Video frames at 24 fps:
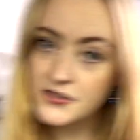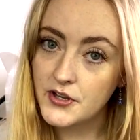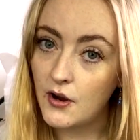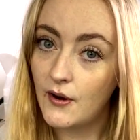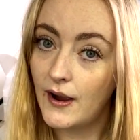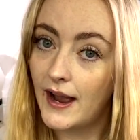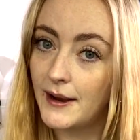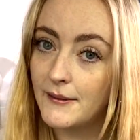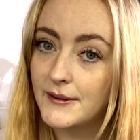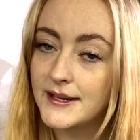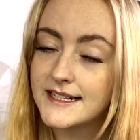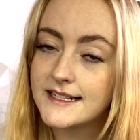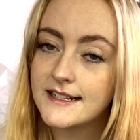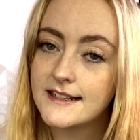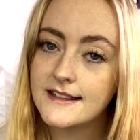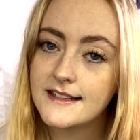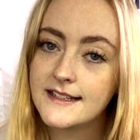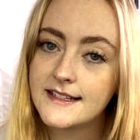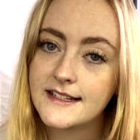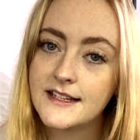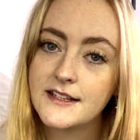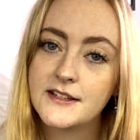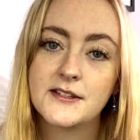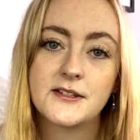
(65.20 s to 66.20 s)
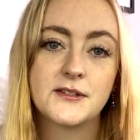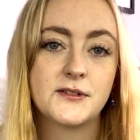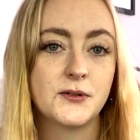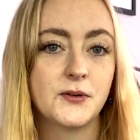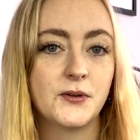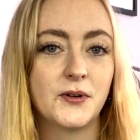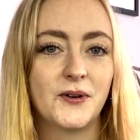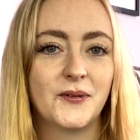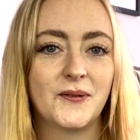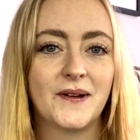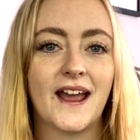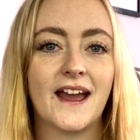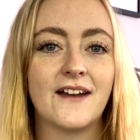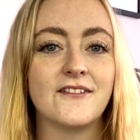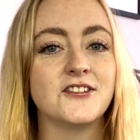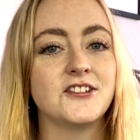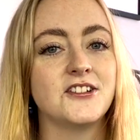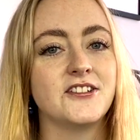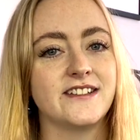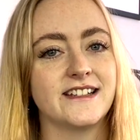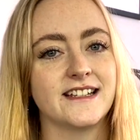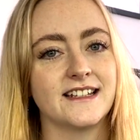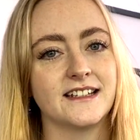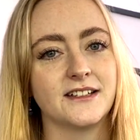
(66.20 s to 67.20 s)
So I went to this store we have in
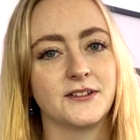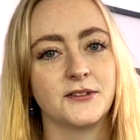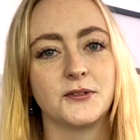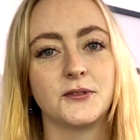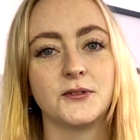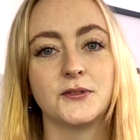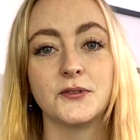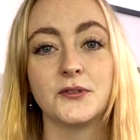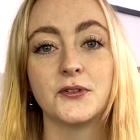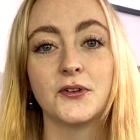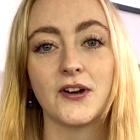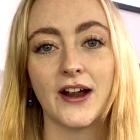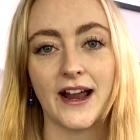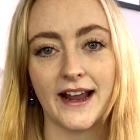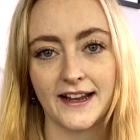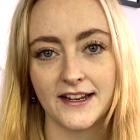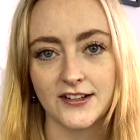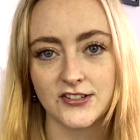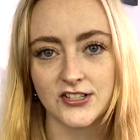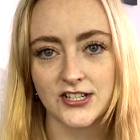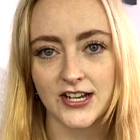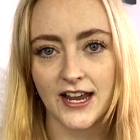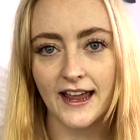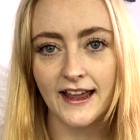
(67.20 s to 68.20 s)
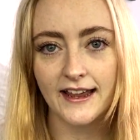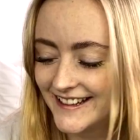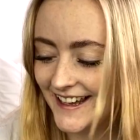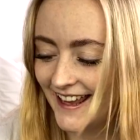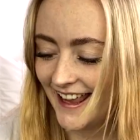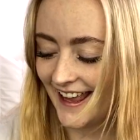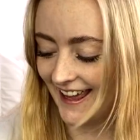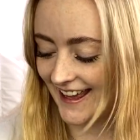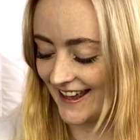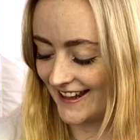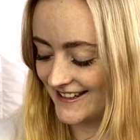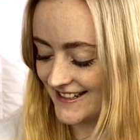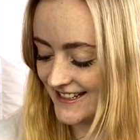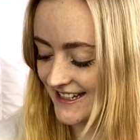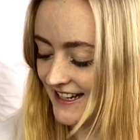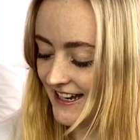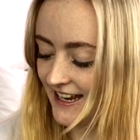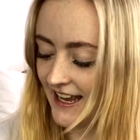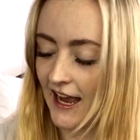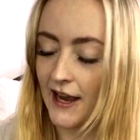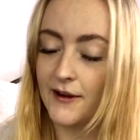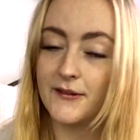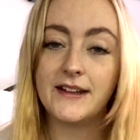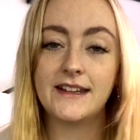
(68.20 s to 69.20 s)
New Zealand called Cracker Jack and
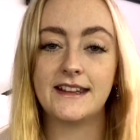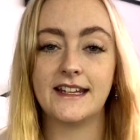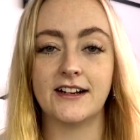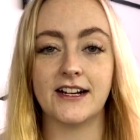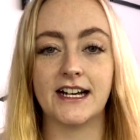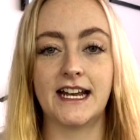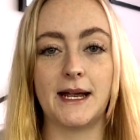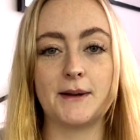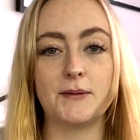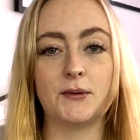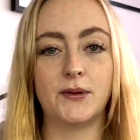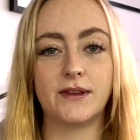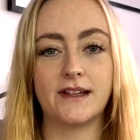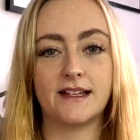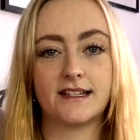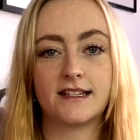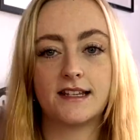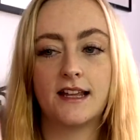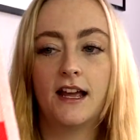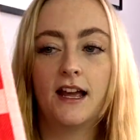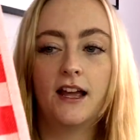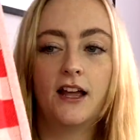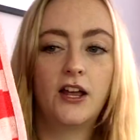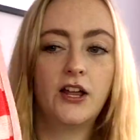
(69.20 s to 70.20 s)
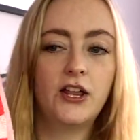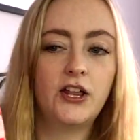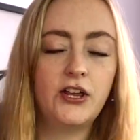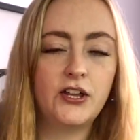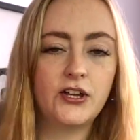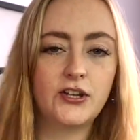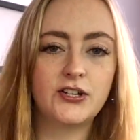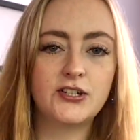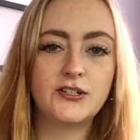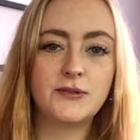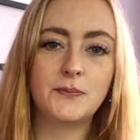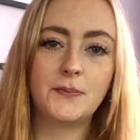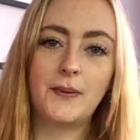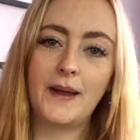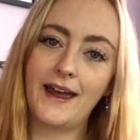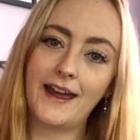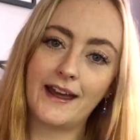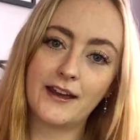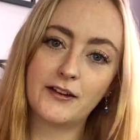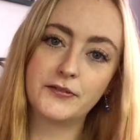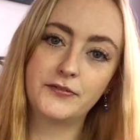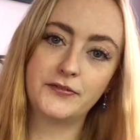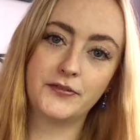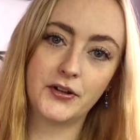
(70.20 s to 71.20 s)
I went there and I bought this huge
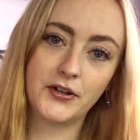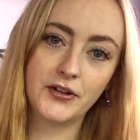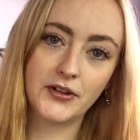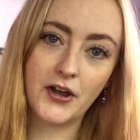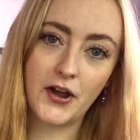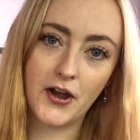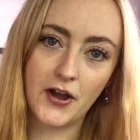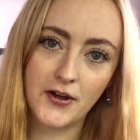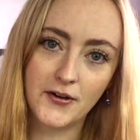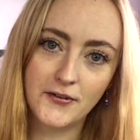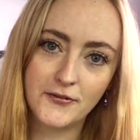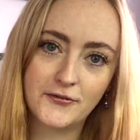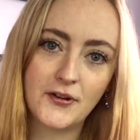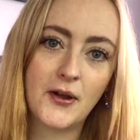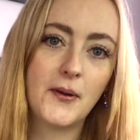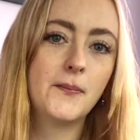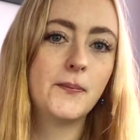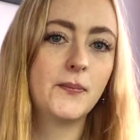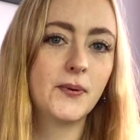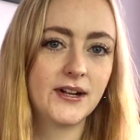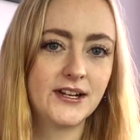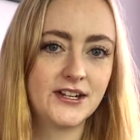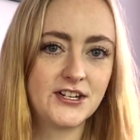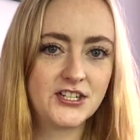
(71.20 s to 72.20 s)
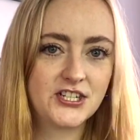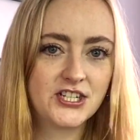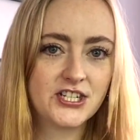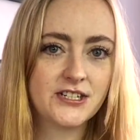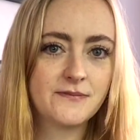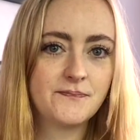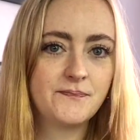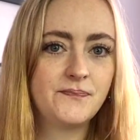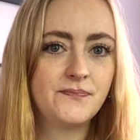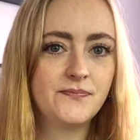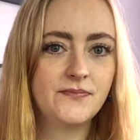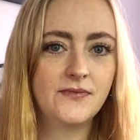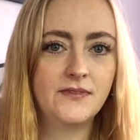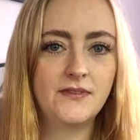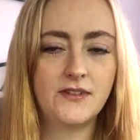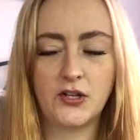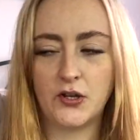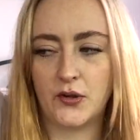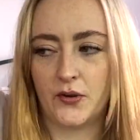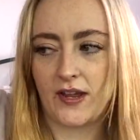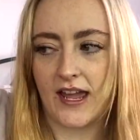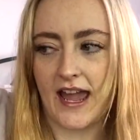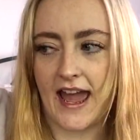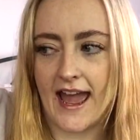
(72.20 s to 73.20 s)
bag full of British
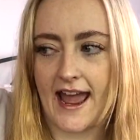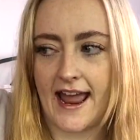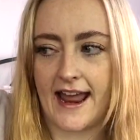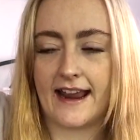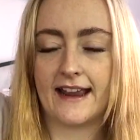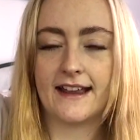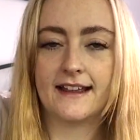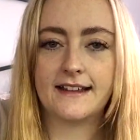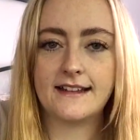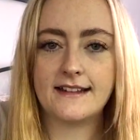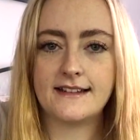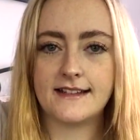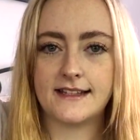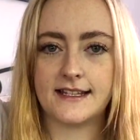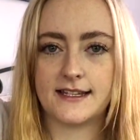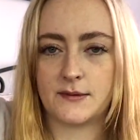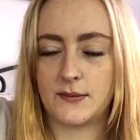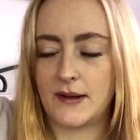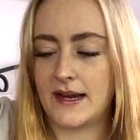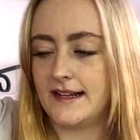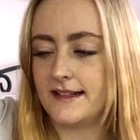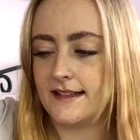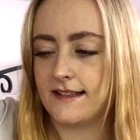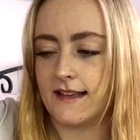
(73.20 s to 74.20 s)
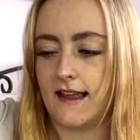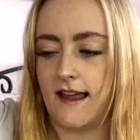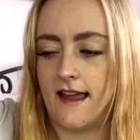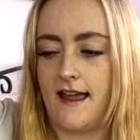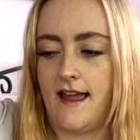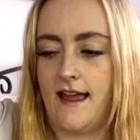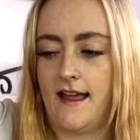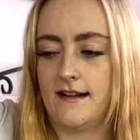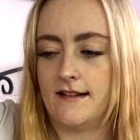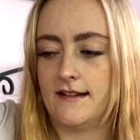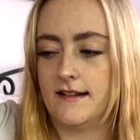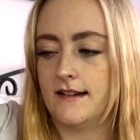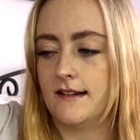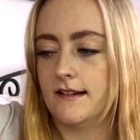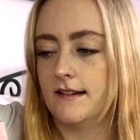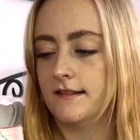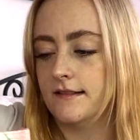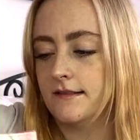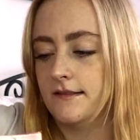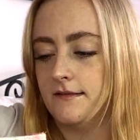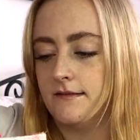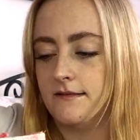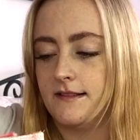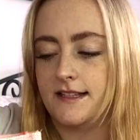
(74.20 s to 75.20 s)
UK sweets and
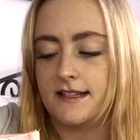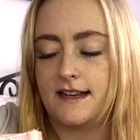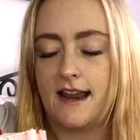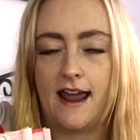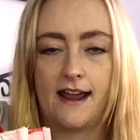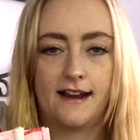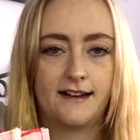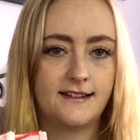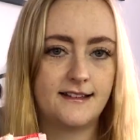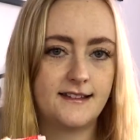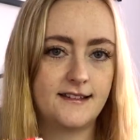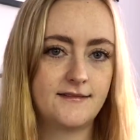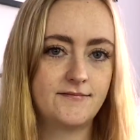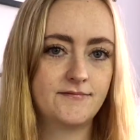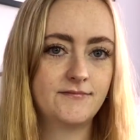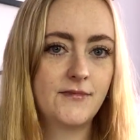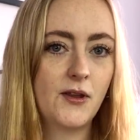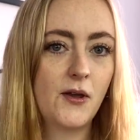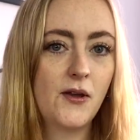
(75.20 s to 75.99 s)
snacks,